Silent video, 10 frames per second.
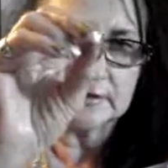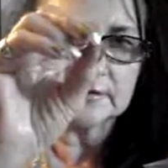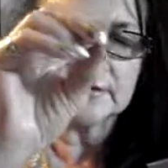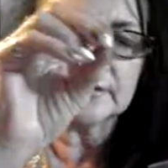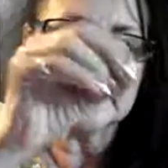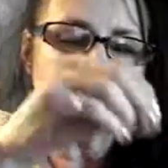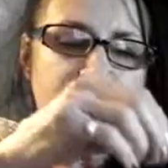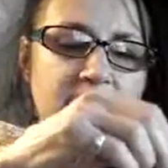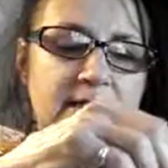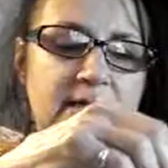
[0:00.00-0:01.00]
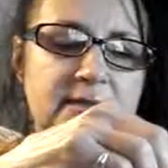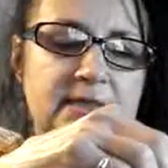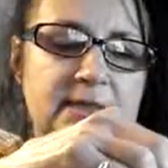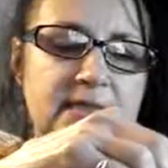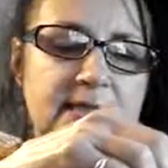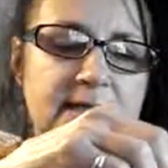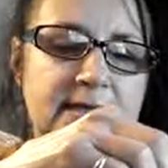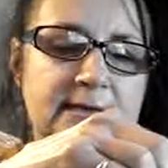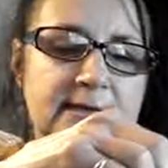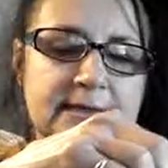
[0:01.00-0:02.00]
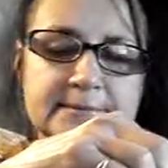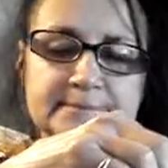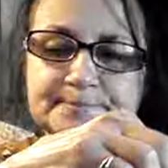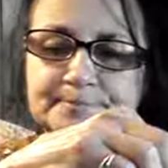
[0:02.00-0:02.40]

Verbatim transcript: So that's what I'll take at night.